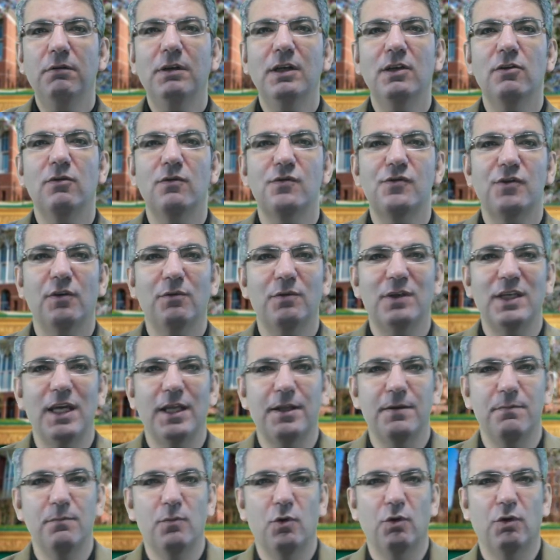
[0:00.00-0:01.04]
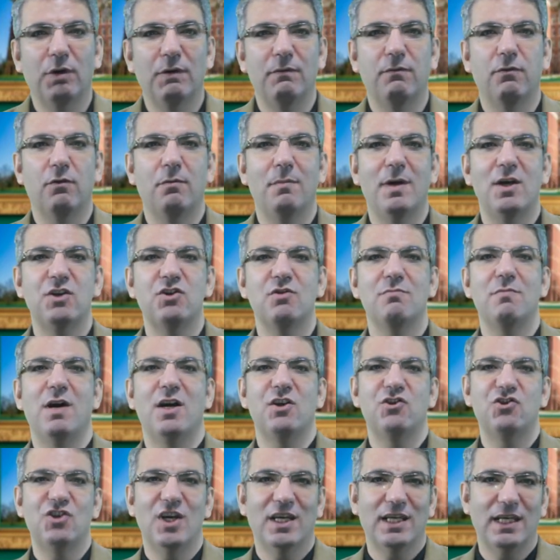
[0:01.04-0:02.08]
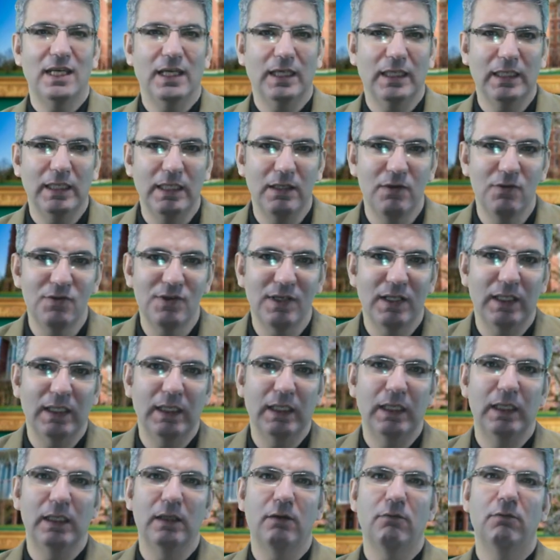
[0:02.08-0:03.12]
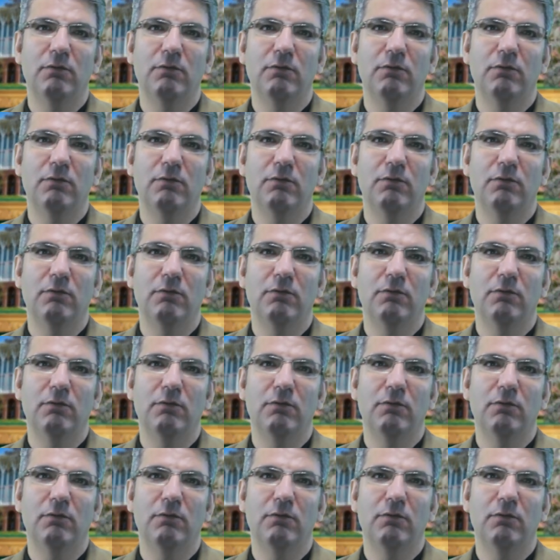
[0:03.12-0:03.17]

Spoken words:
can also get more information by checking New Zealand